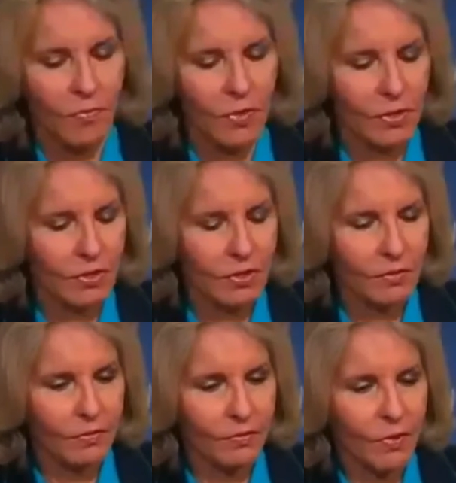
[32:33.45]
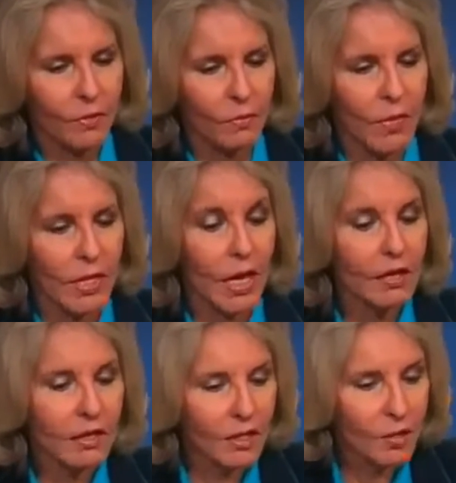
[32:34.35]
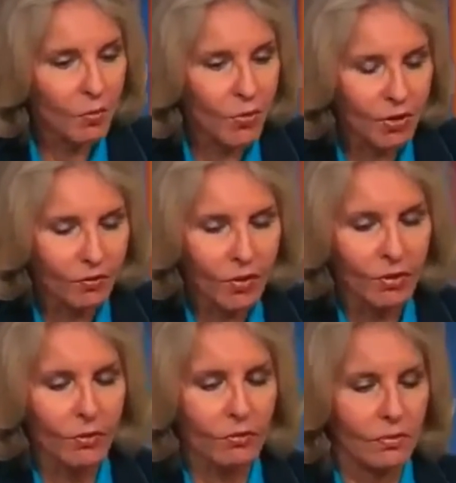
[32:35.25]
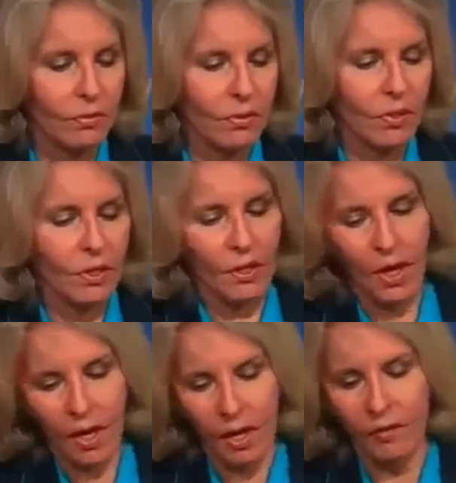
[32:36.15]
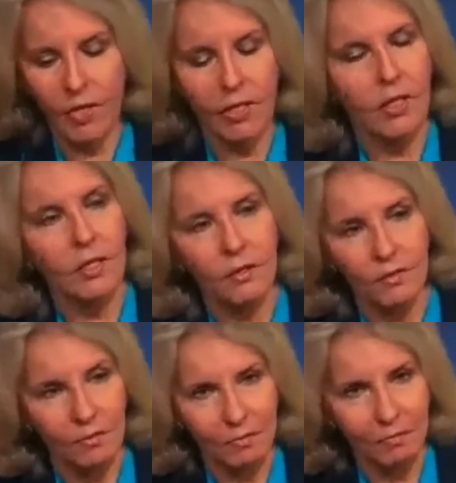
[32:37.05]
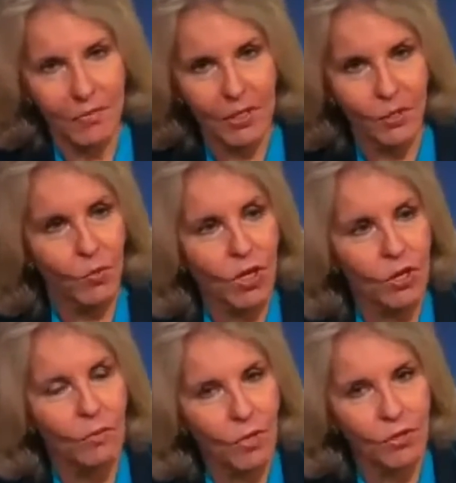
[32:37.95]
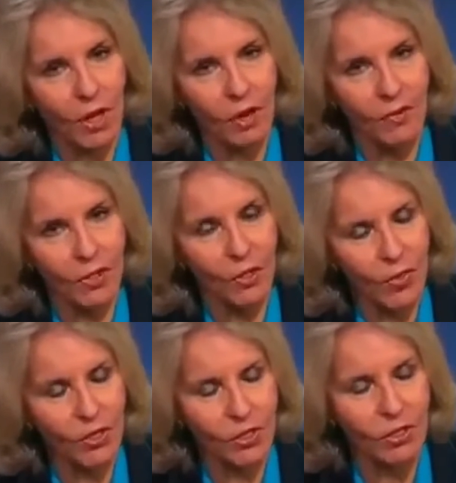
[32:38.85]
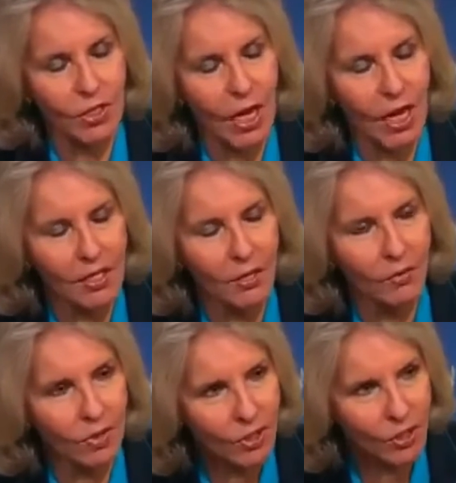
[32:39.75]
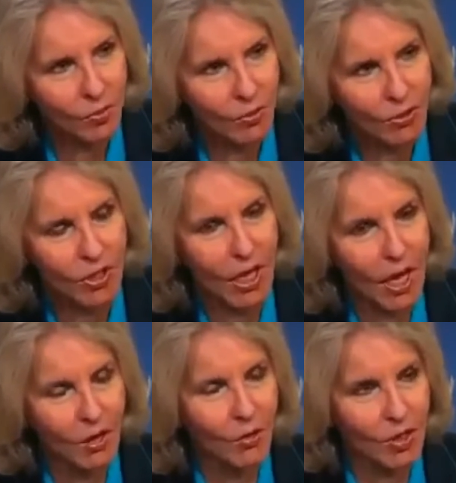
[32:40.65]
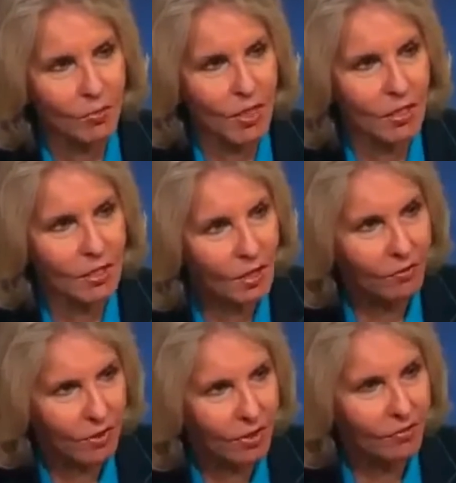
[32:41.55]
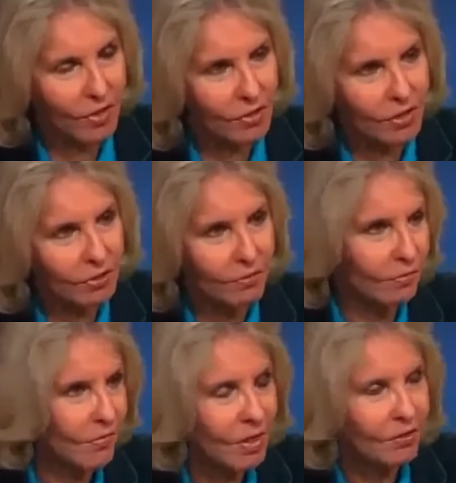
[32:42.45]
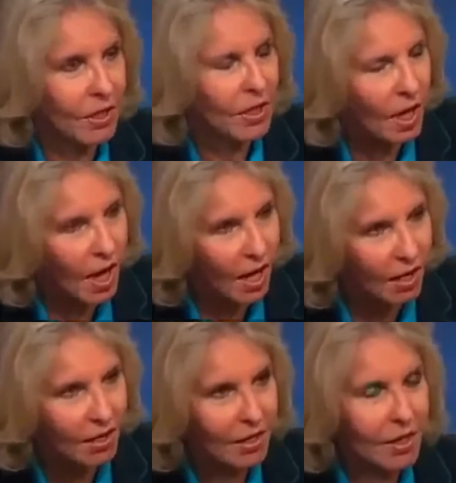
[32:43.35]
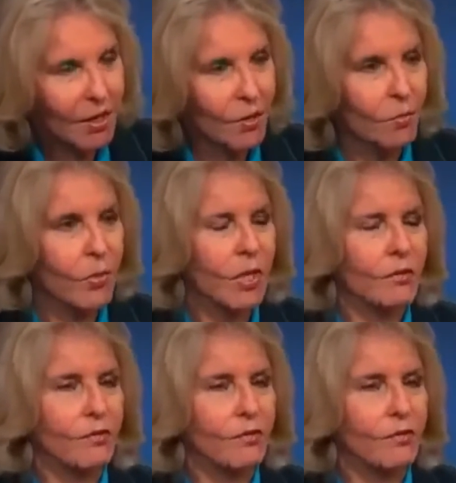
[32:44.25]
this is from an atheist point of view. Uh, obviously, it's one of the most obvious questions to ask a religious person how do you explain suffering if there's a loving God? But